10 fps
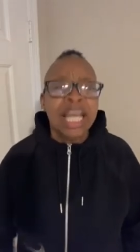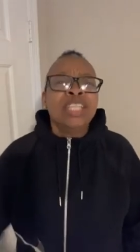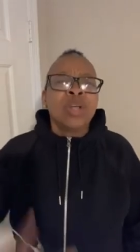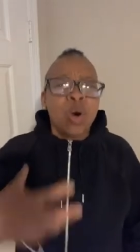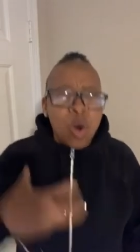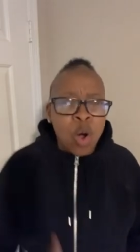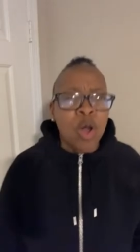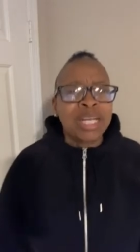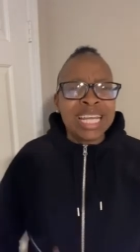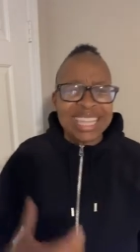The
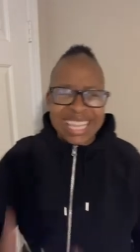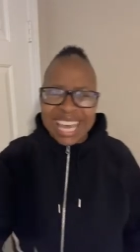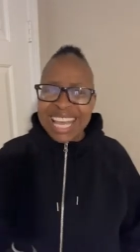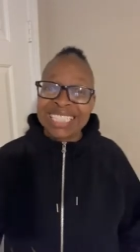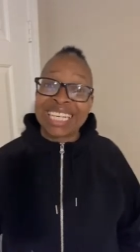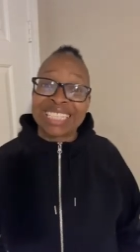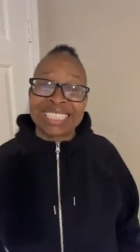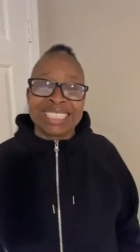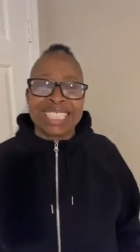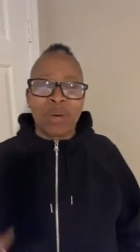only thing
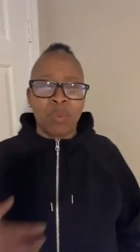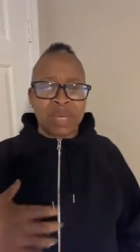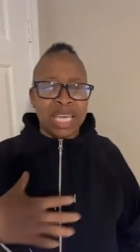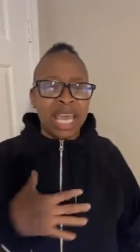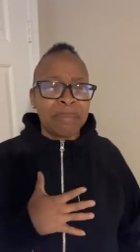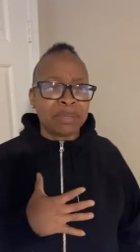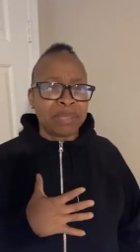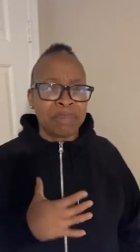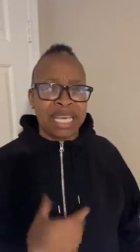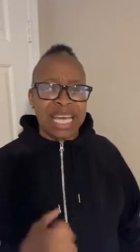that keeps
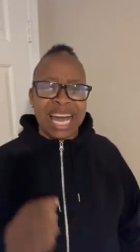me